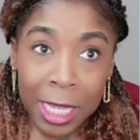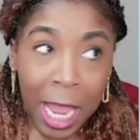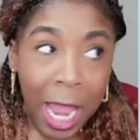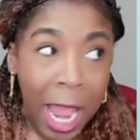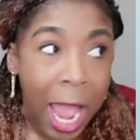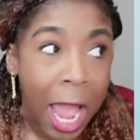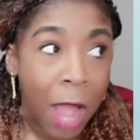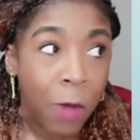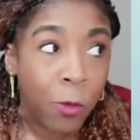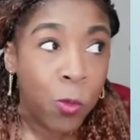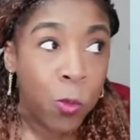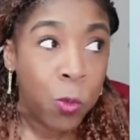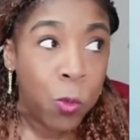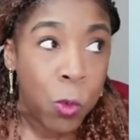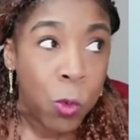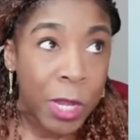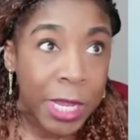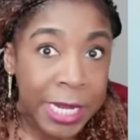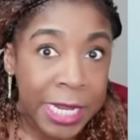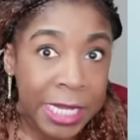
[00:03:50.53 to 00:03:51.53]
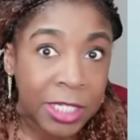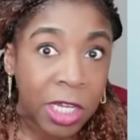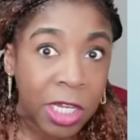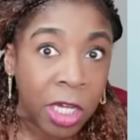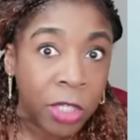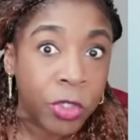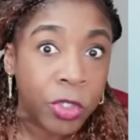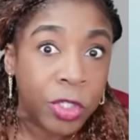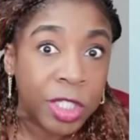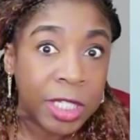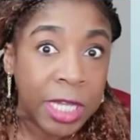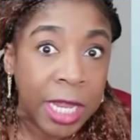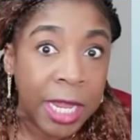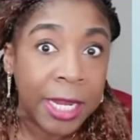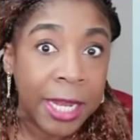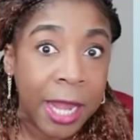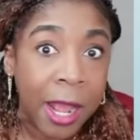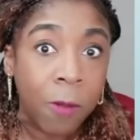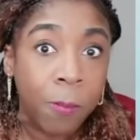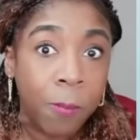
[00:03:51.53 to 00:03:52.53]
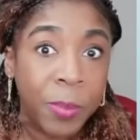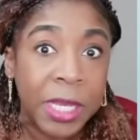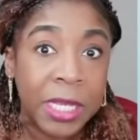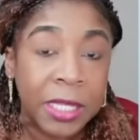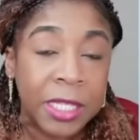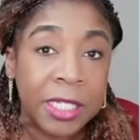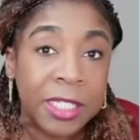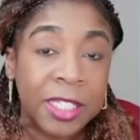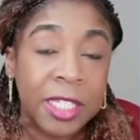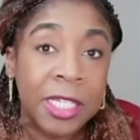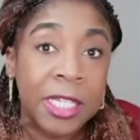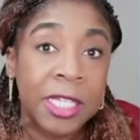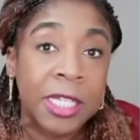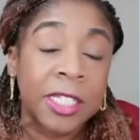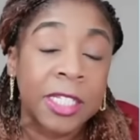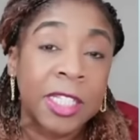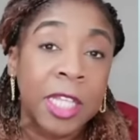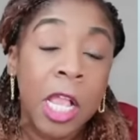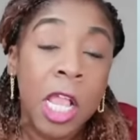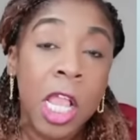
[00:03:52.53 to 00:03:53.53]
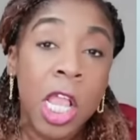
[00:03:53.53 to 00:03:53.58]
We need to understand how big this is.